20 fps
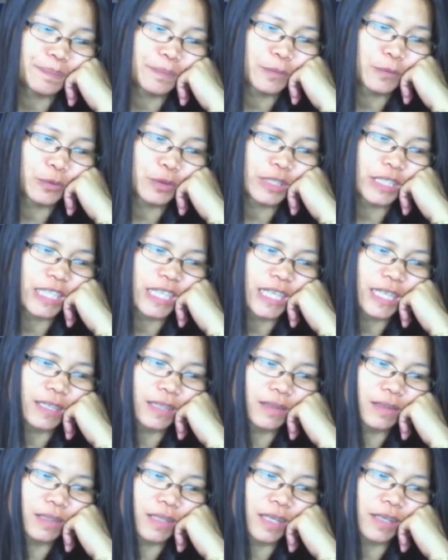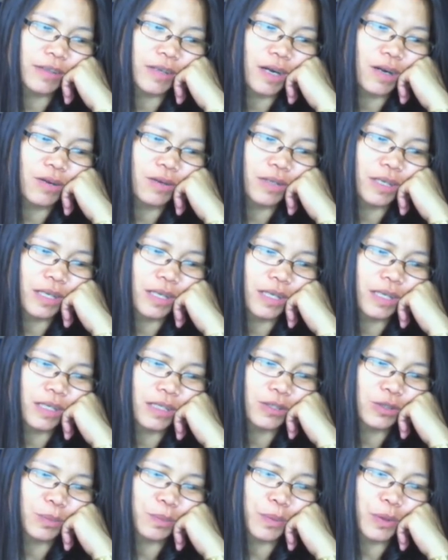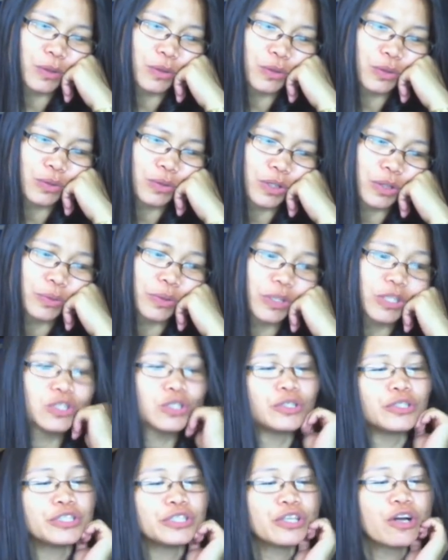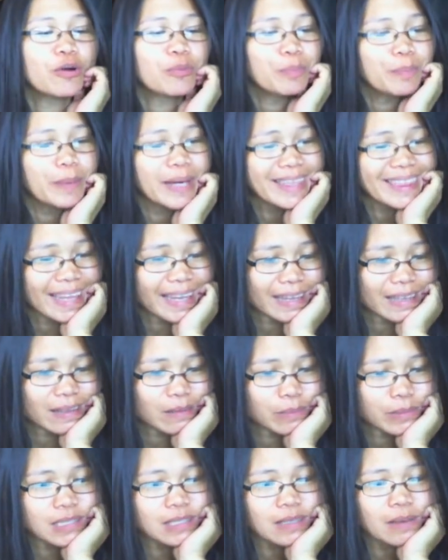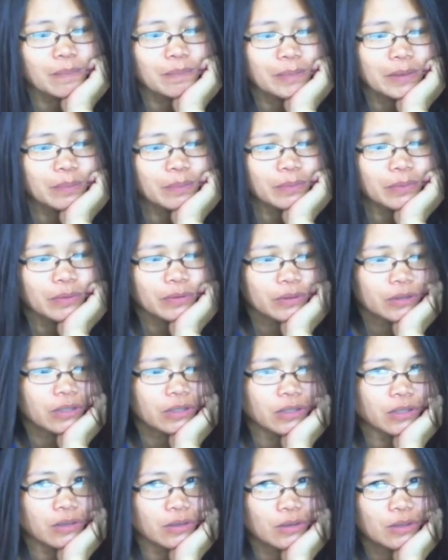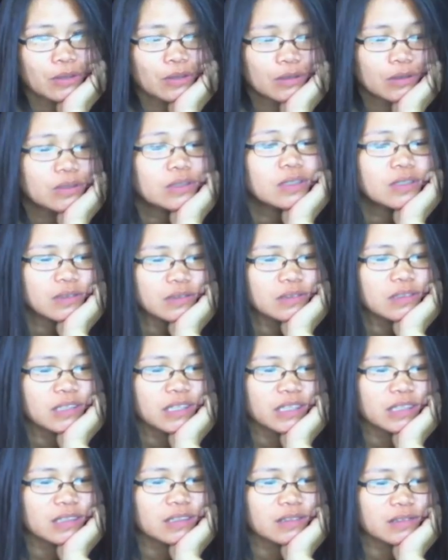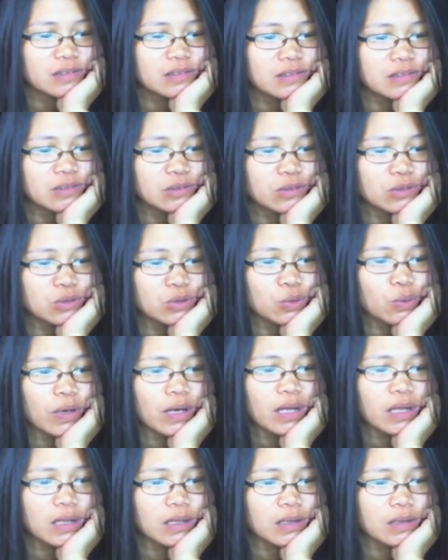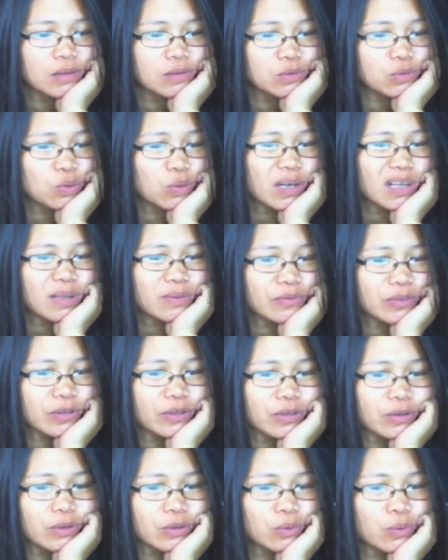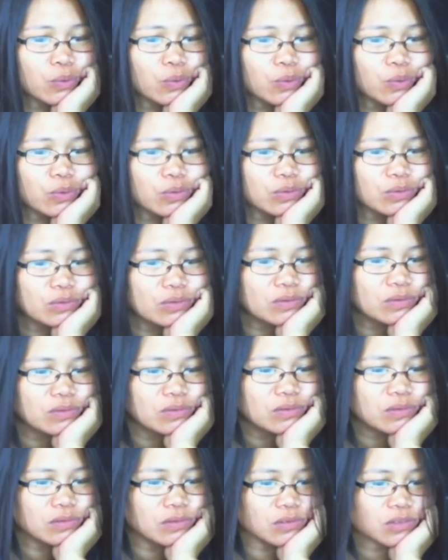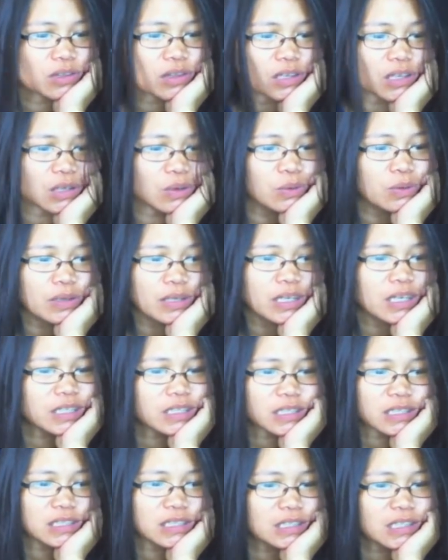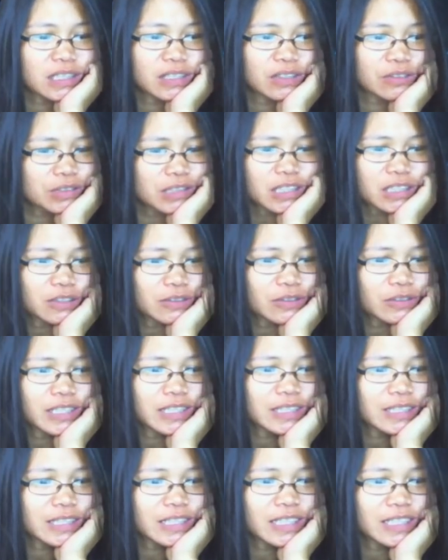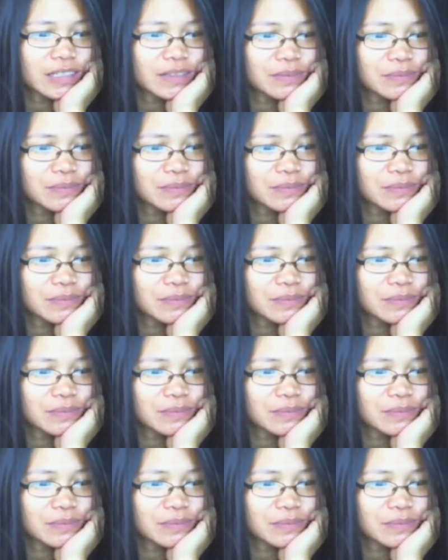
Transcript: when they get karaoke. Supposed to they will turn off by 10, but some people they're like 12 or 3 o'clock. It's not really good idea.